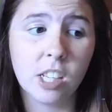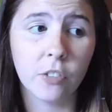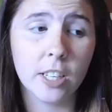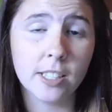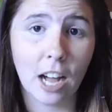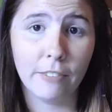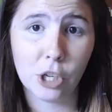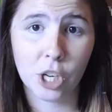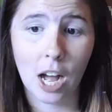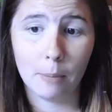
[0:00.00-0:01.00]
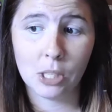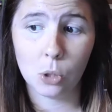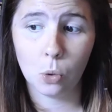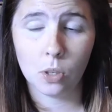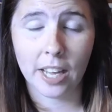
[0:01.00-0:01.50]
different Salvation Army
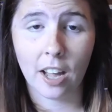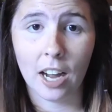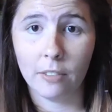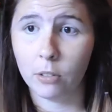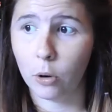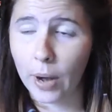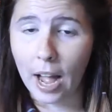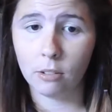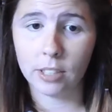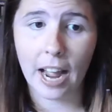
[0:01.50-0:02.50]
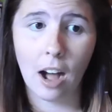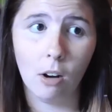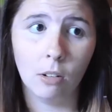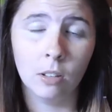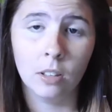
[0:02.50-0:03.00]
stores like kind of around
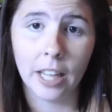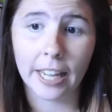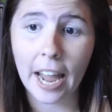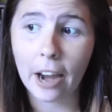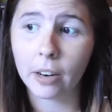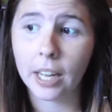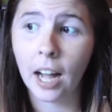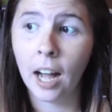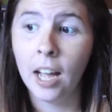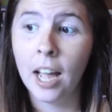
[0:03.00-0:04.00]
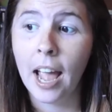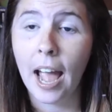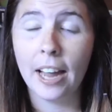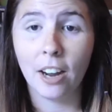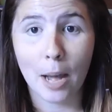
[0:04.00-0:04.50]
our like area,
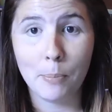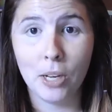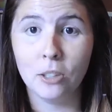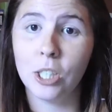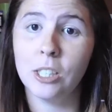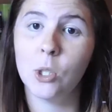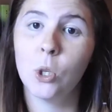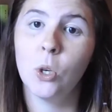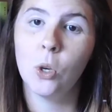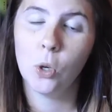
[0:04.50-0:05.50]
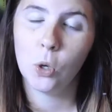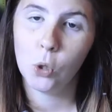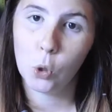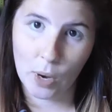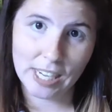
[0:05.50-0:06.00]
and I purchased
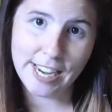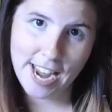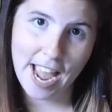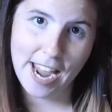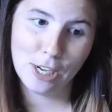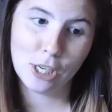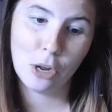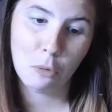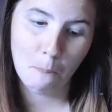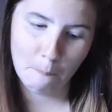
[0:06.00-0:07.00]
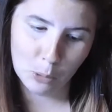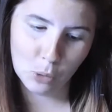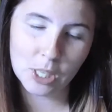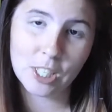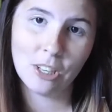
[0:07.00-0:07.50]
28
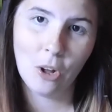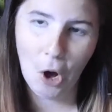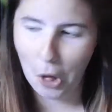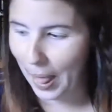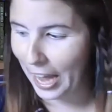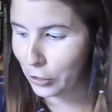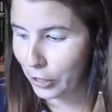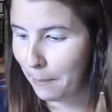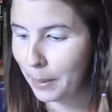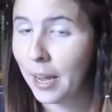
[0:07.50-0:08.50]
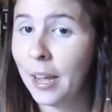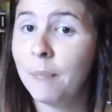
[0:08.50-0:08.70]
books on that trip.